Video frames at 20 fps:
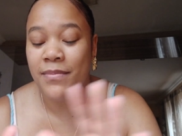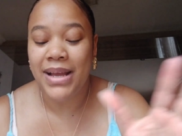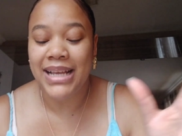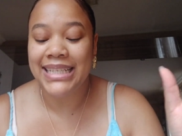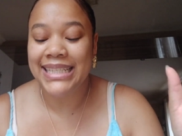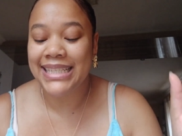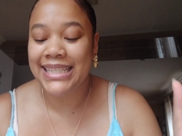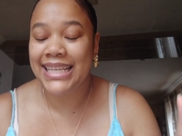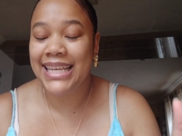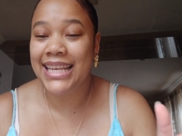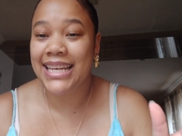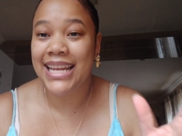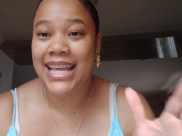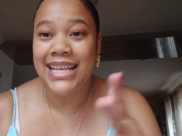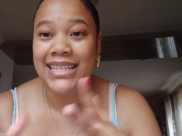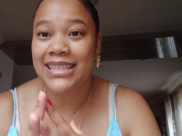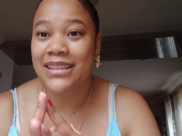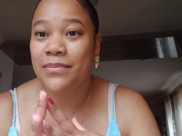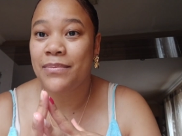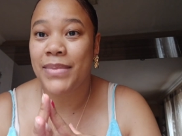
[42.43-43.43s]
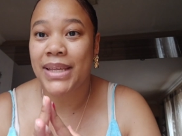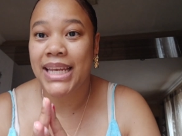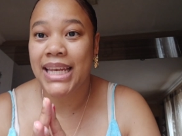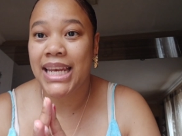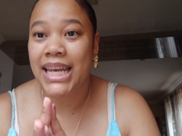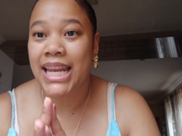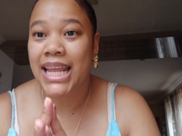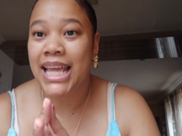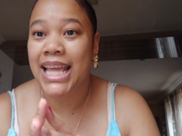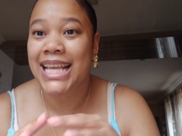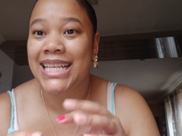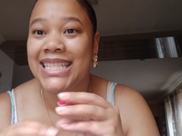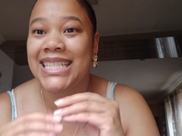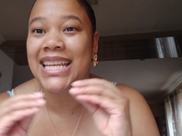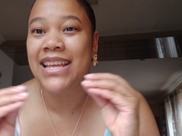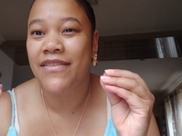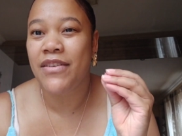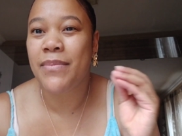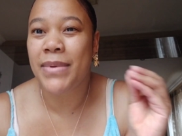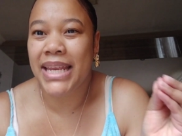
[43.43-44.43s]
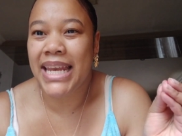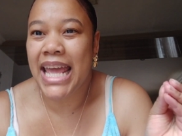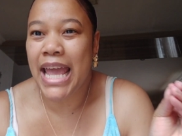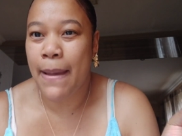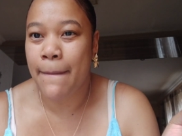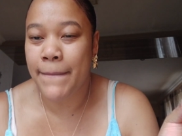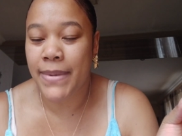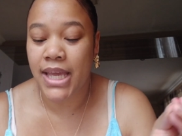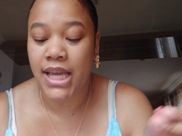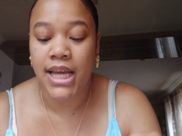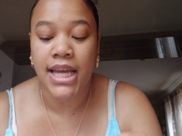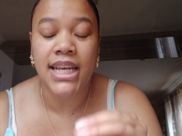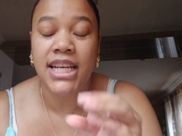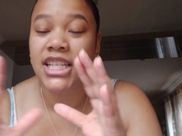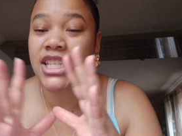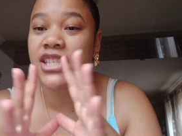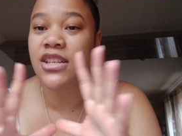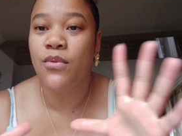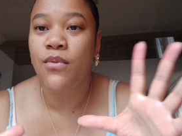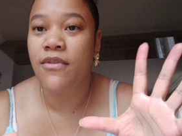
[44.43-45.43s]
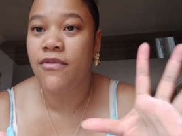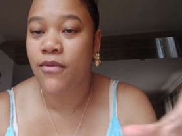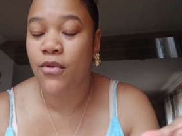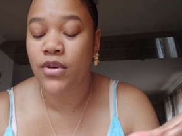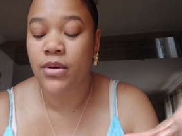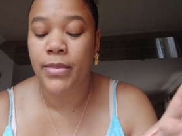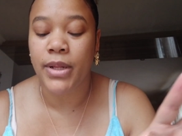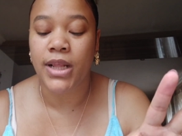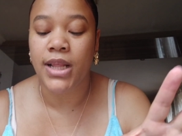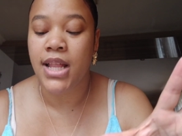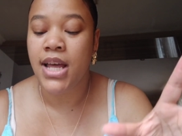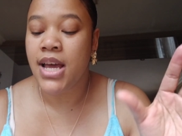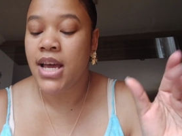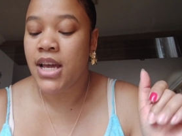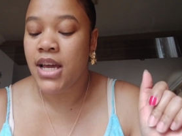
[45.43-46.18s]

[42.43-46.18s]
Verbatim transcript: My skin hasn't been, has never been happier, and it's so affordable.